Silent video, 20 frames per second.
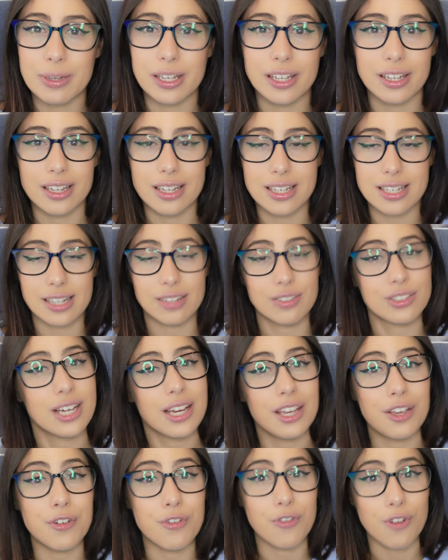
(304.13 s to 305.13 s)
because I'll tell
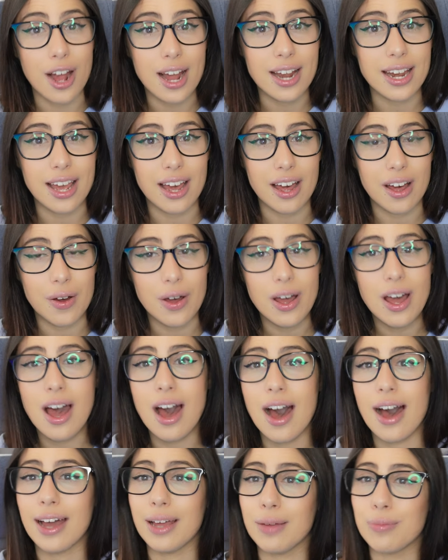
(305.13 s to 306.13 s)
you right now,
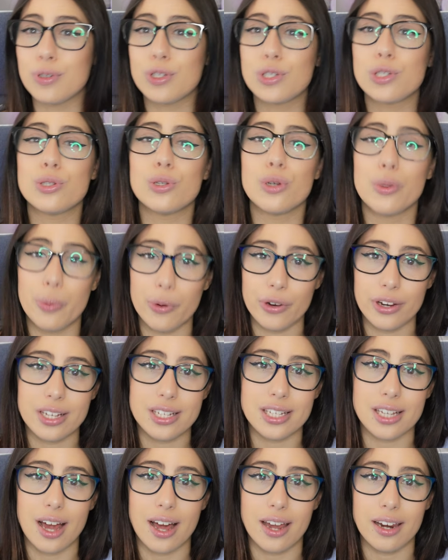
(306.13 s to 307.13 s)
I am super
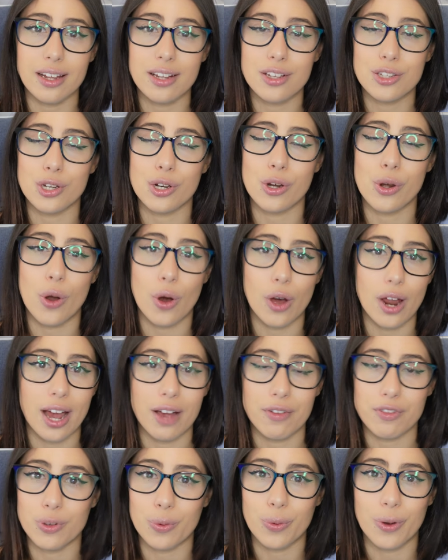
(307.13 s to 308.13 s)
excited to not
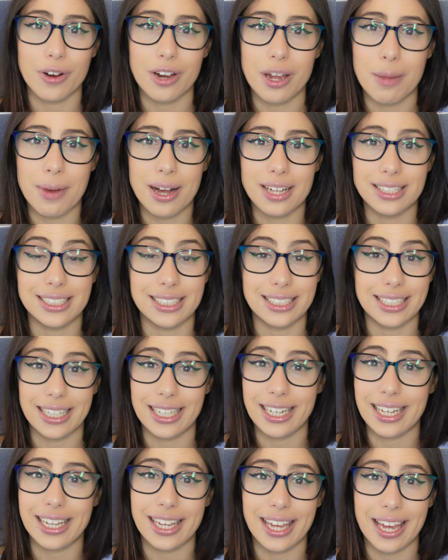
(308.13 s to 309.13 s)
have to worry about
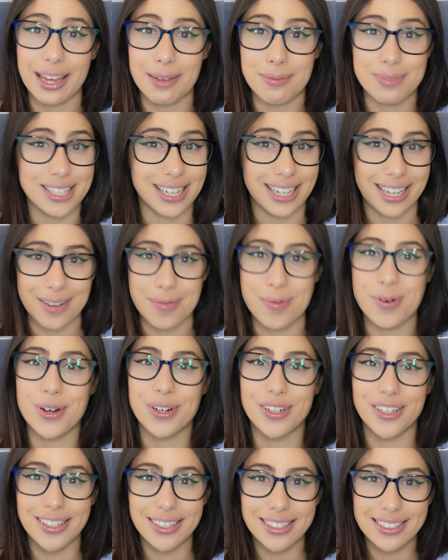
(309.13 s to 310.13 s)
deleting games
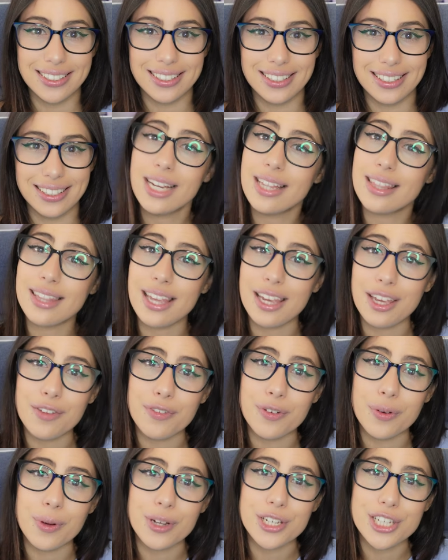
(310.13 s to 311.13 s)
anymore. Thank you
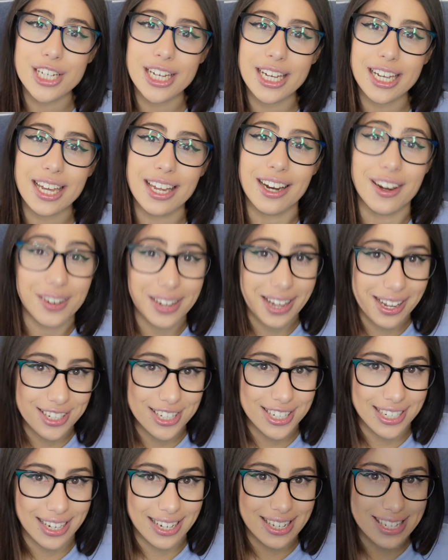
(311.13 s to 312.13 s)
for watching, and I'll catch
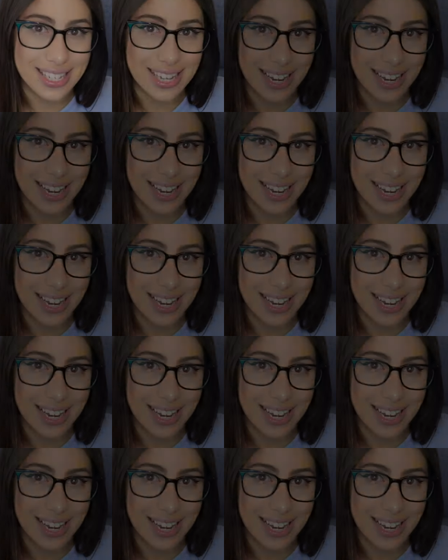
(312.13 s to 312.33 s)
you next